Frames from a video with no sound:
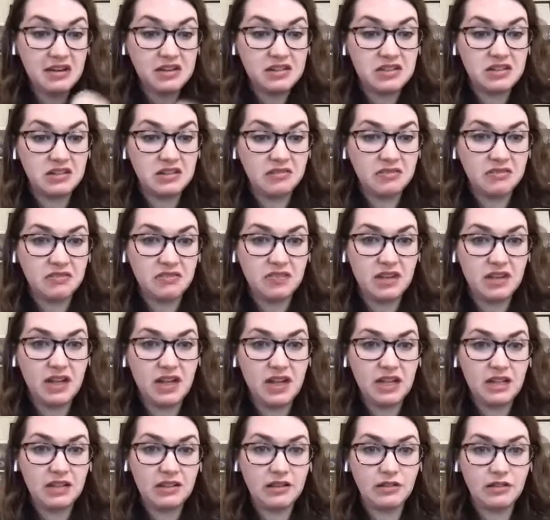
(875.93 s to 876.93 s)

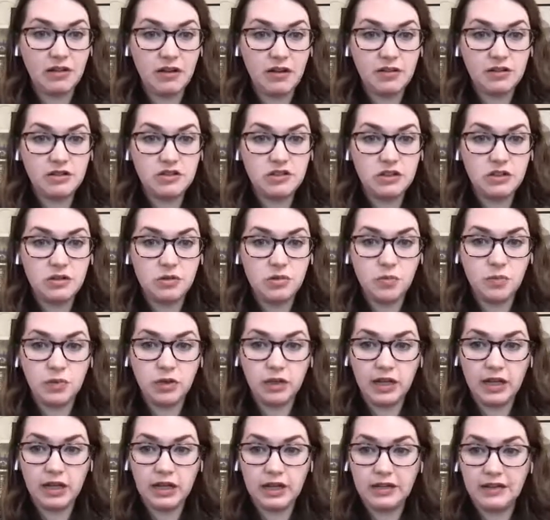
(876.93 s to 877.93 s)
inactive in the long
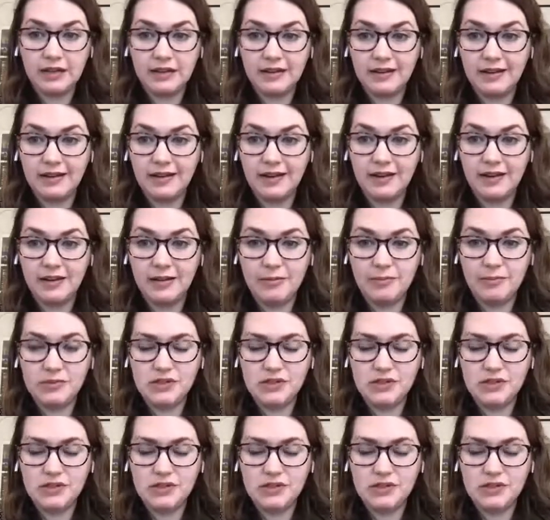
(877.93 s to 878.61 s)
tube clade.